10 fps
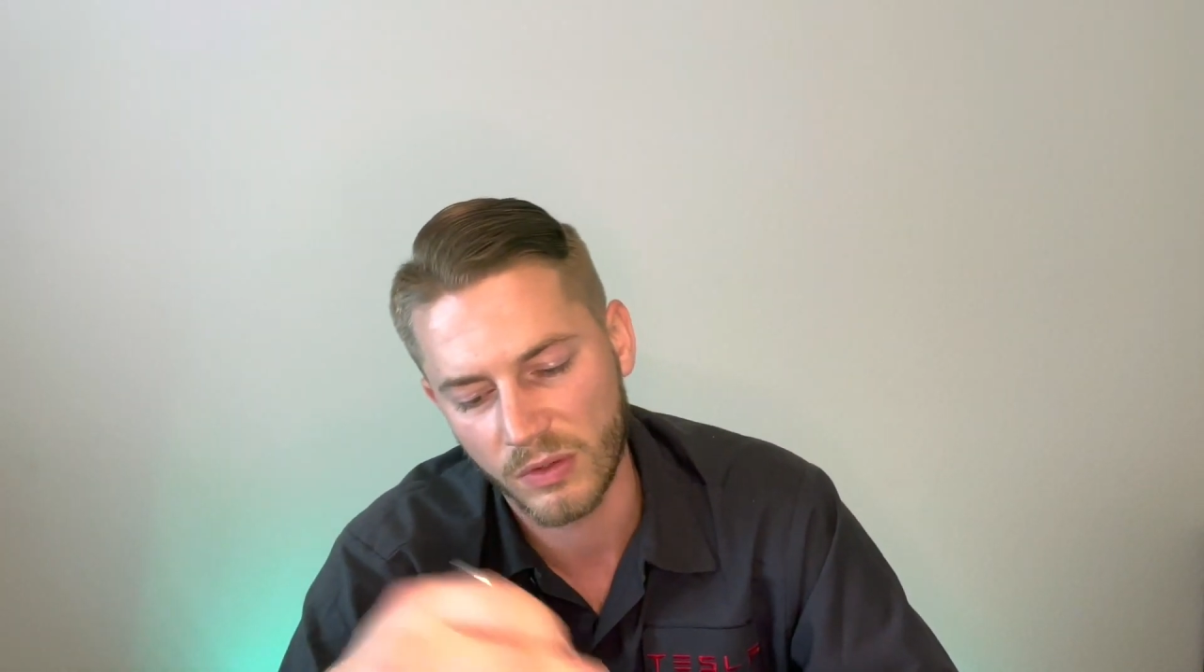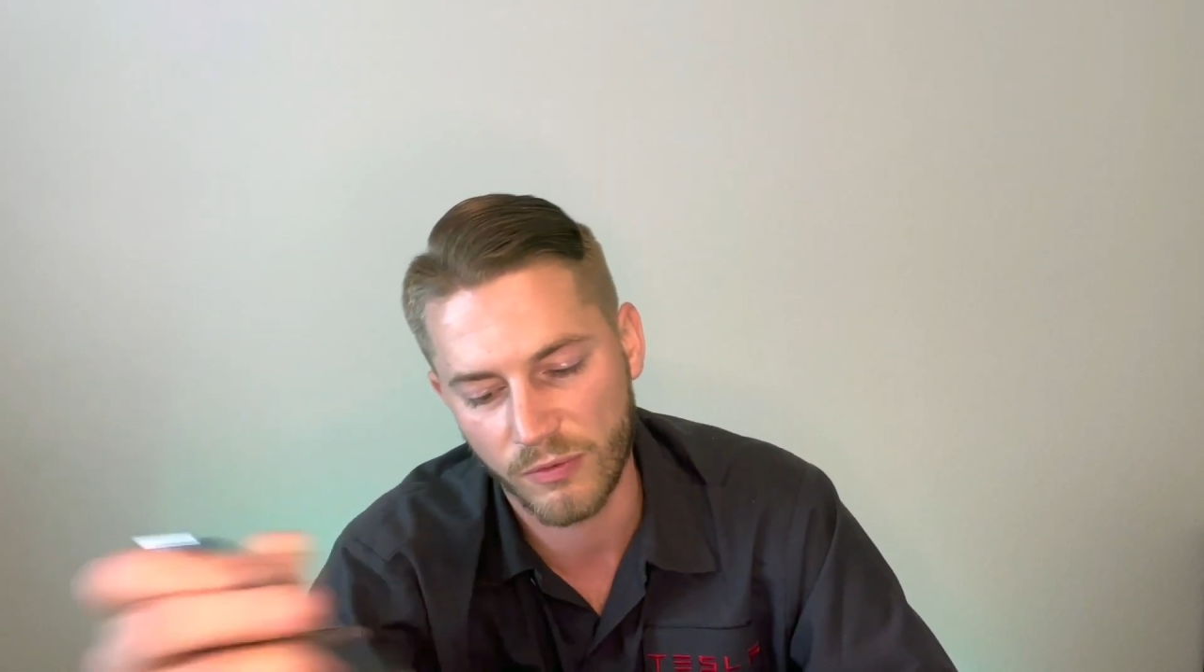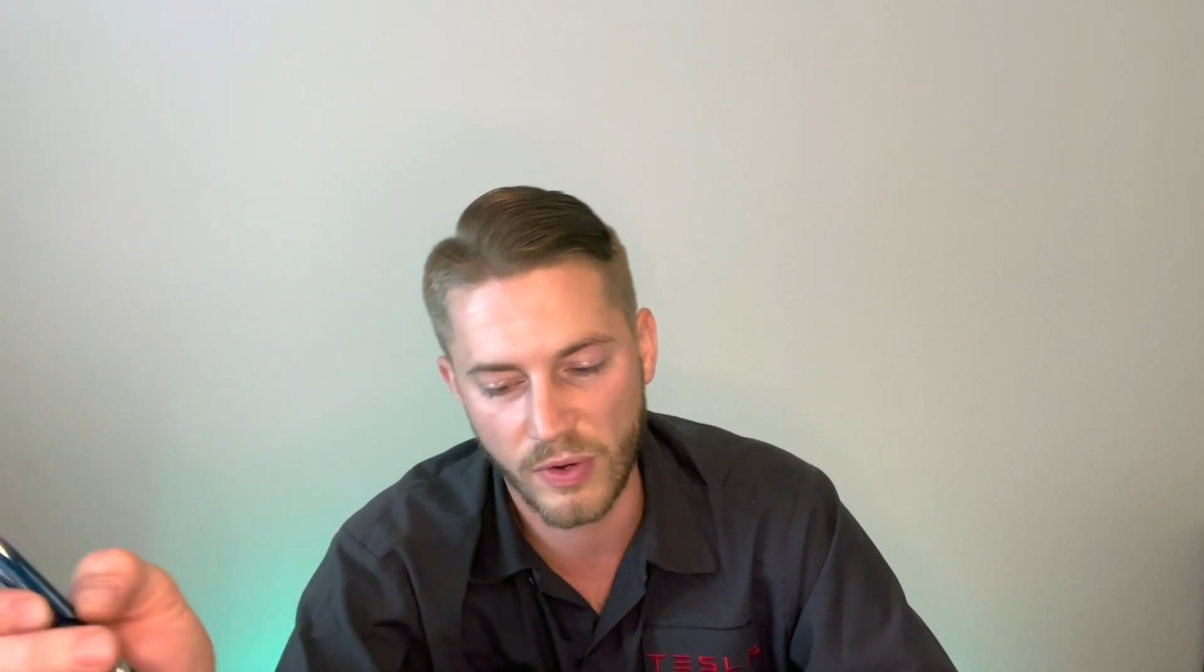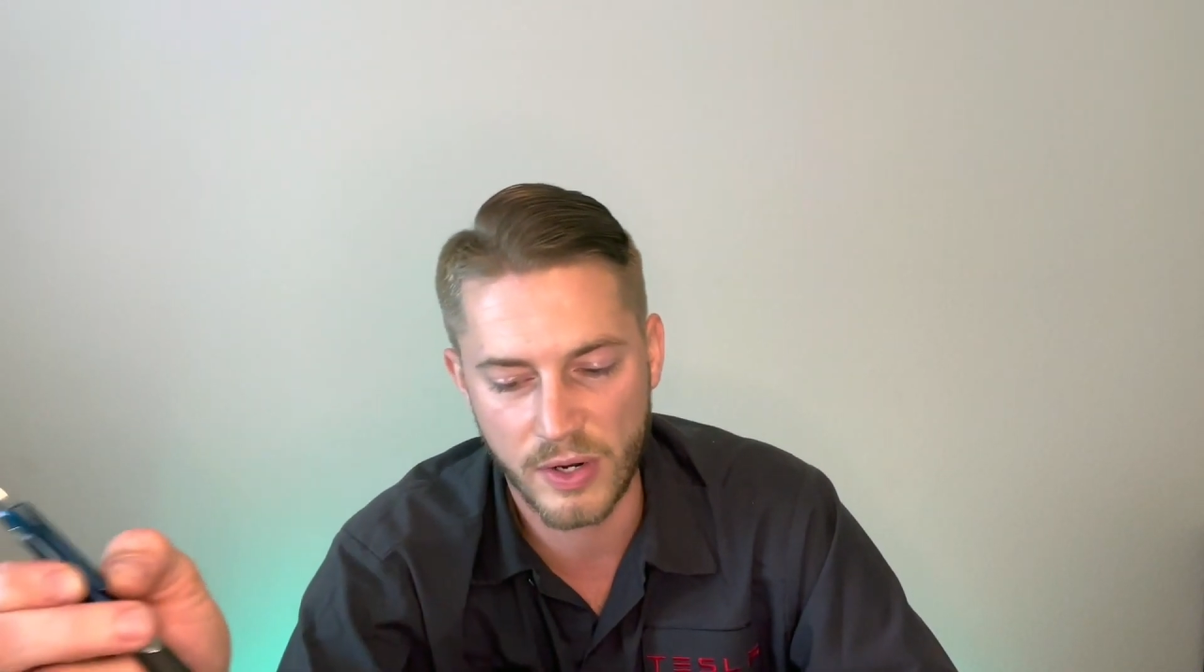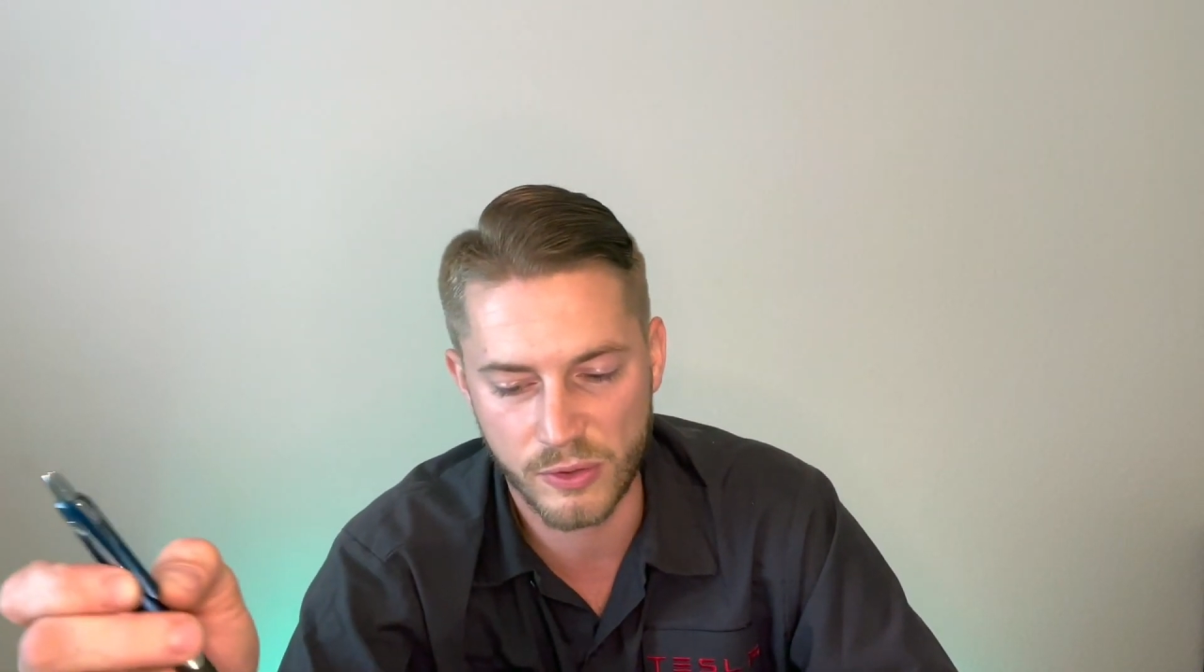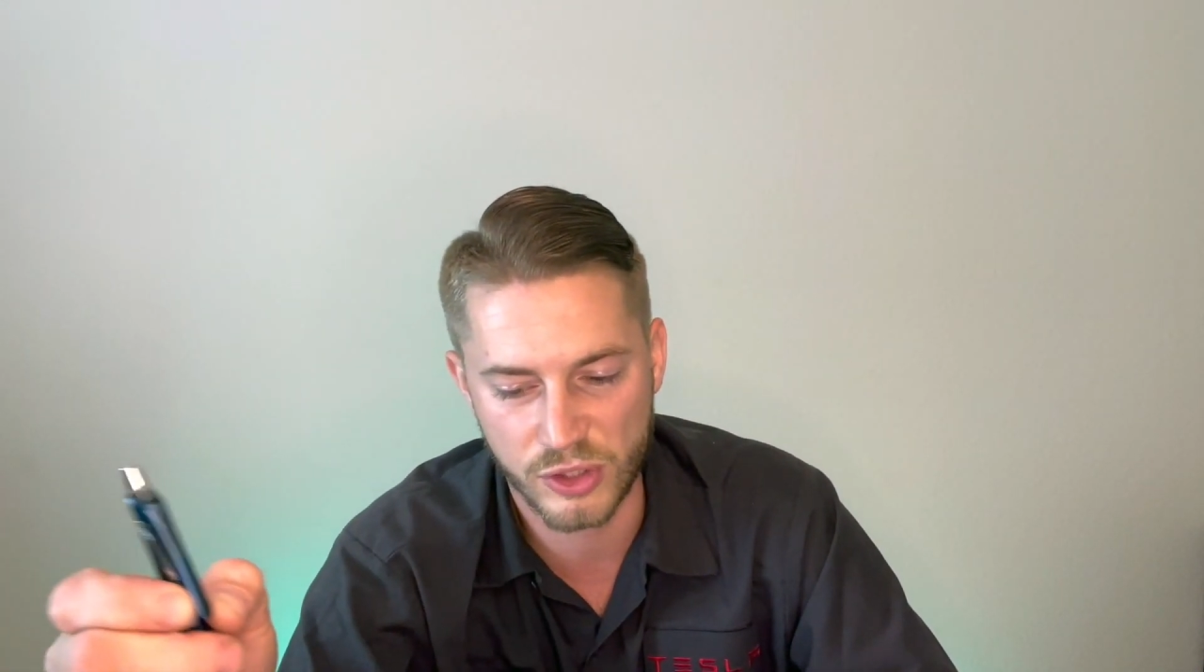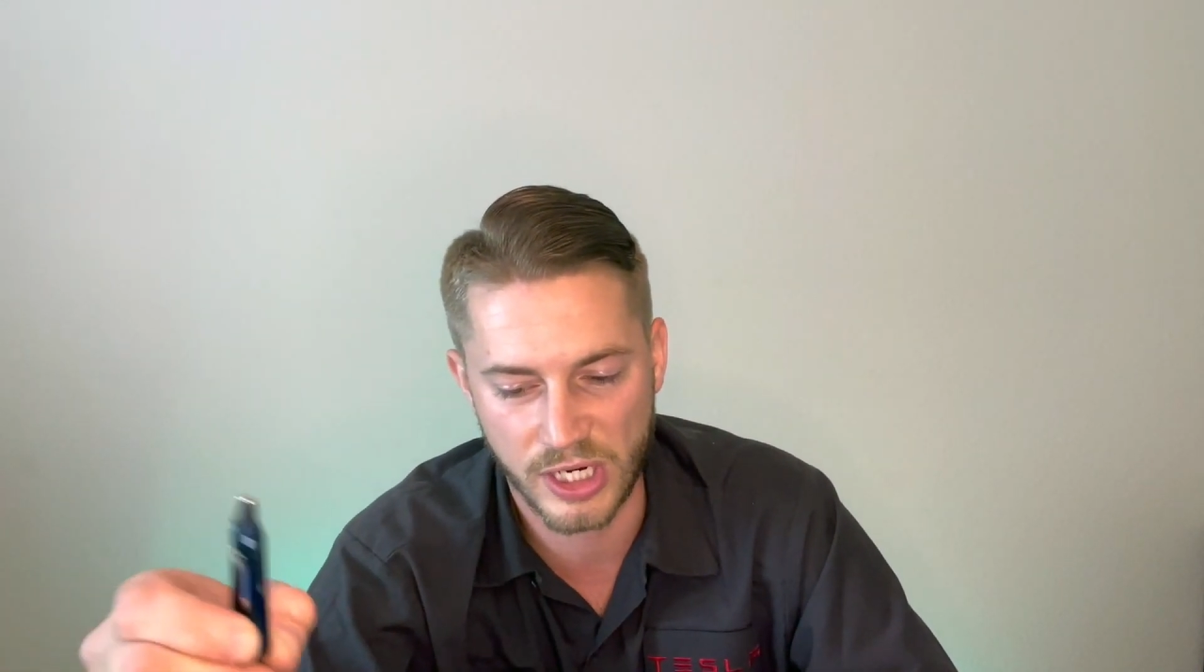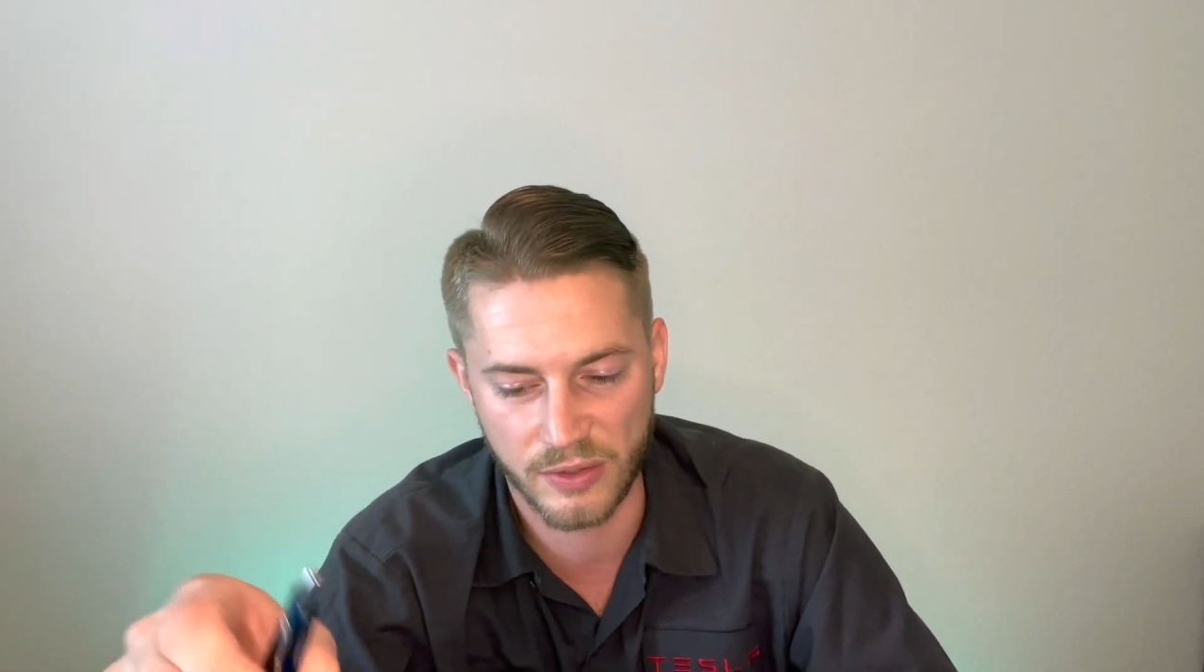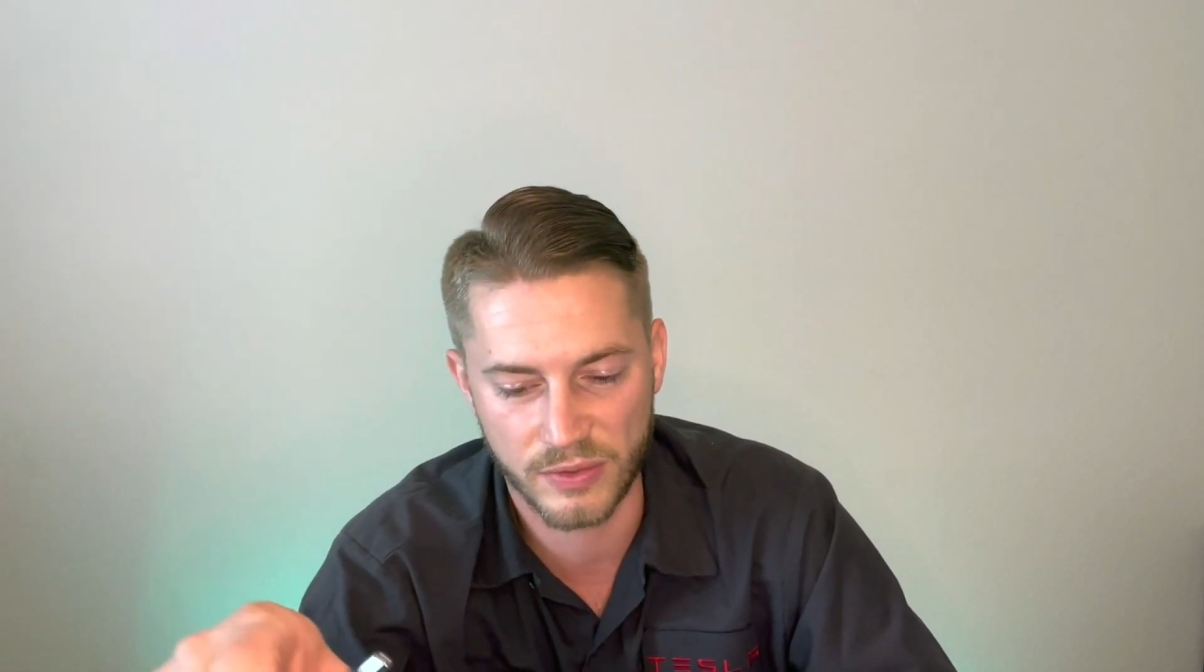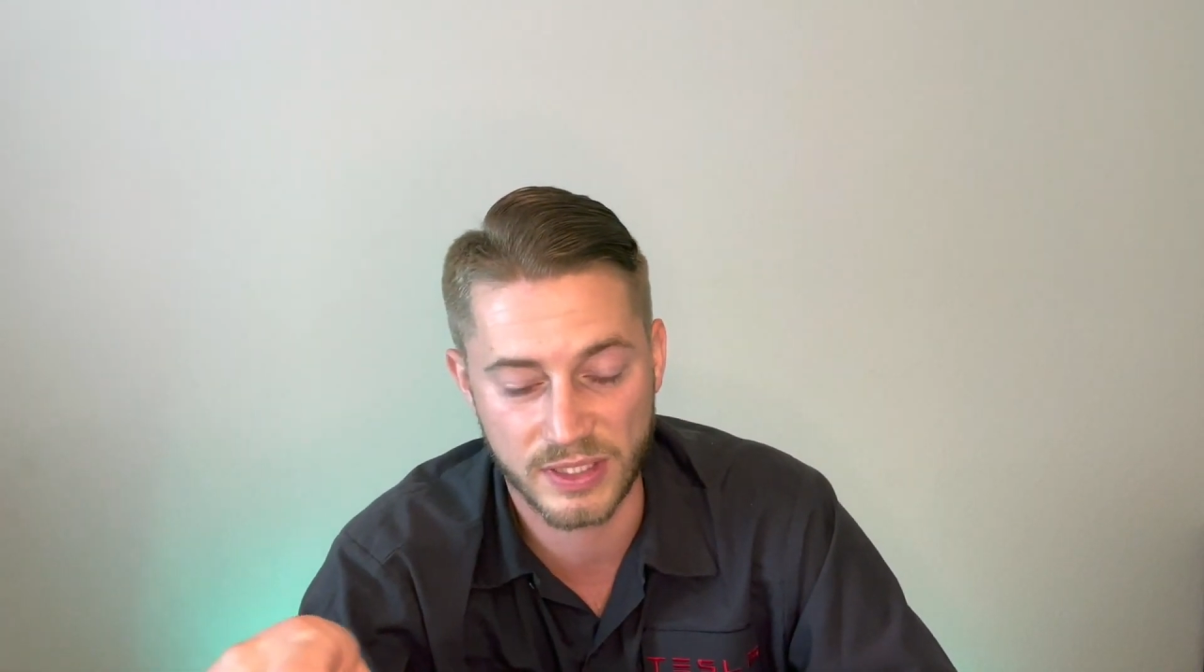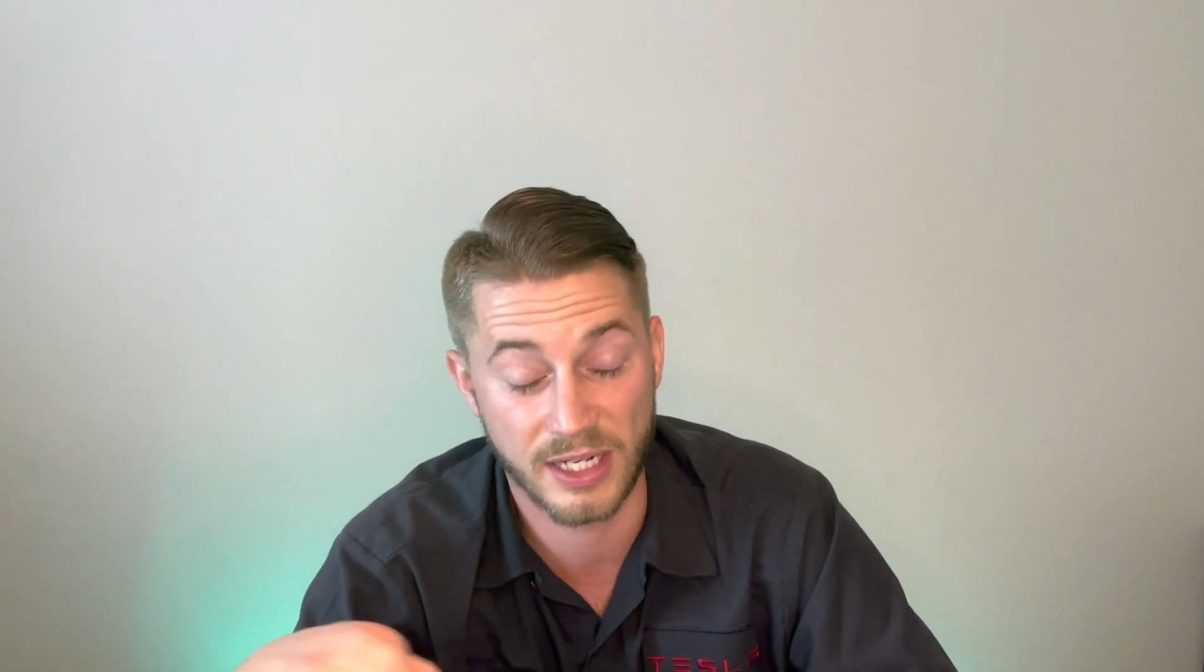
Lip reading: for other channels